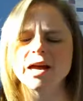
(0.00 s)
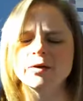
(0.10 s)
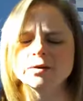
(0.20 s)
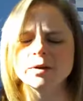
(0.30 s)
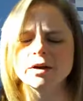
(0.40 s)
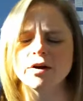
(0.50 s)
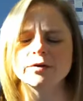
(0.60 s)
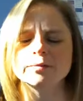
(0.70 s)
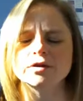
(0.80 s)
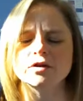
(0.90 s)
I always want to call
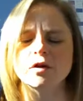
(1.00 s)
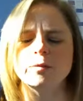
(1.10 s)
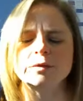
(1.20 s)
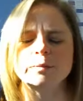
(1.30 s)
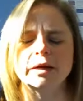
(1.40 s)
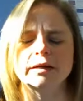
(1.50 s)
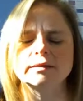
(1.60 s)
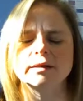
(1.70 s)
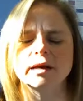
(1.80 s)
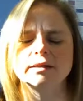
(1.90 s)
them scopes
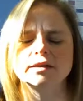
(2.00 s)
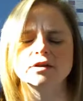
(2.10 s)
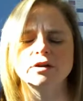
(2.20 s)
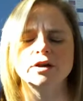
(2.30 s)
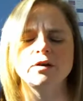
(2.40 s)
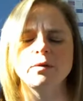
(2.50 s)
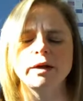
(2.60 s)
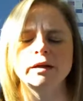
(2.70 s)
because I started going